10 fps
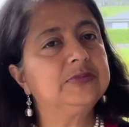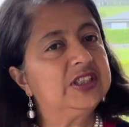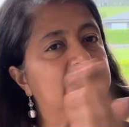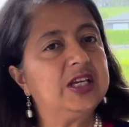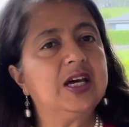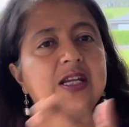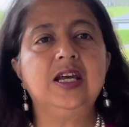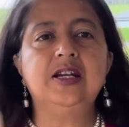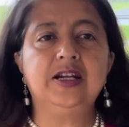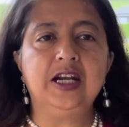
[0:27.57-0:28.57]
sun
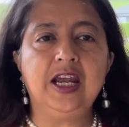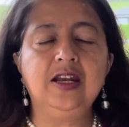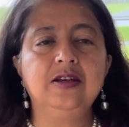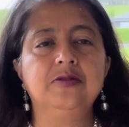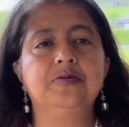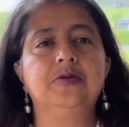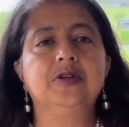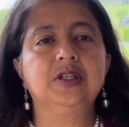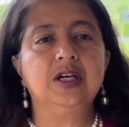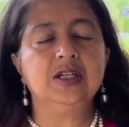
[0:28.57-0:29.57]
and rain
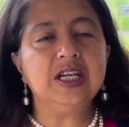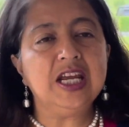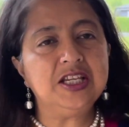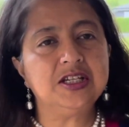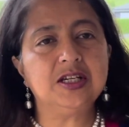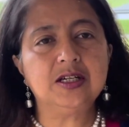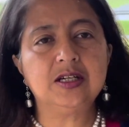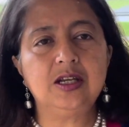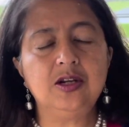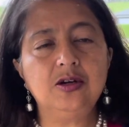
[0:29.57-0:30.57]
for the nature,
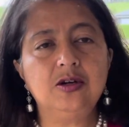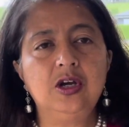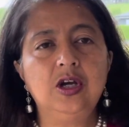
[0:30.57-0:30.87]
you know.